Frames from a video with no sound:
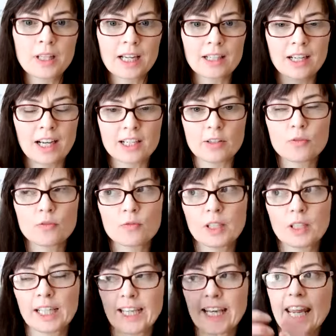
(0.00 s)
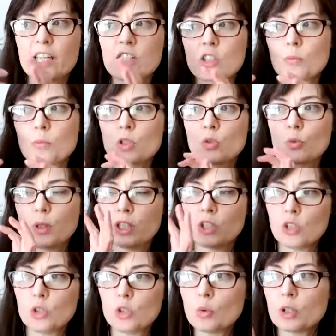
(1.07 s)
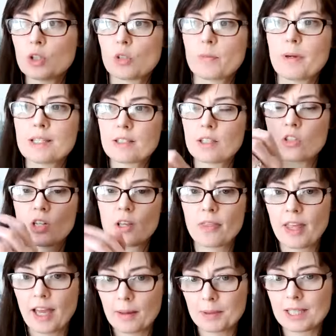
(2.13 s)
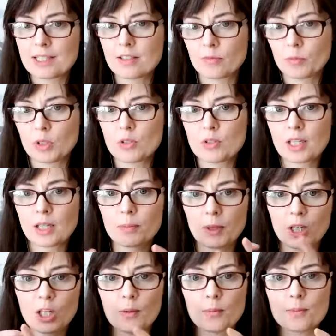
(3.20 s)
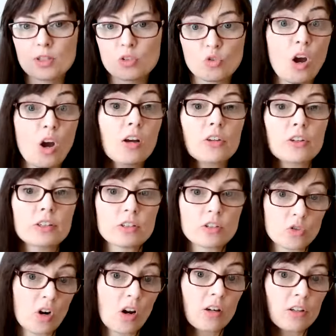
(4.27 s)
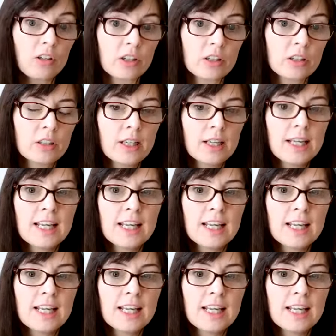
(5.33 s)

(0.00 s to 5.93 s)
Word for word: that kind of the connection between you and your message and that piece of music becomes stronger and stronger.